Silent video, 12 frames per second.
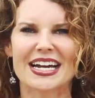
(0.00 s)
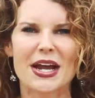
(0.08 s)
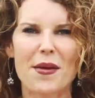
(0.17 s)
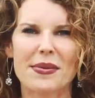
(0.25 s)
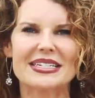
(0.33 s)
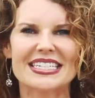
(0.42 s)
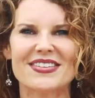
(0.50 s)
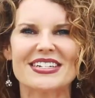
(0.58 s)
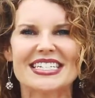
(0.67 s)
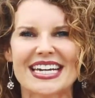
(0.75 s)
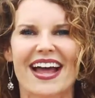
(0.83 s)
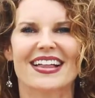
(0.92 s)
I know it was even
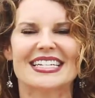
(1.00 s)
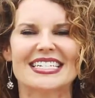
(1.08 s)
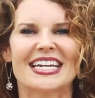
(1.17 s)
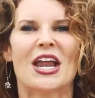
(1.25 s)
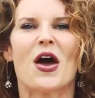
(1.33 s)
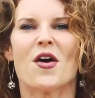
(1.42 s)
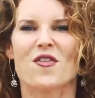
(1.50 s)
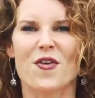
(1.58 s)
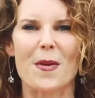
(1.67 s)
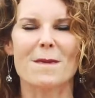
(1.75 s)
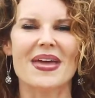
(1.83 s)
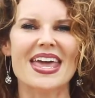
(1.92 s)
challenging
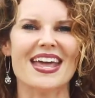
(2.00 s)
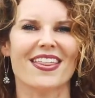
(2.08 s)
for me.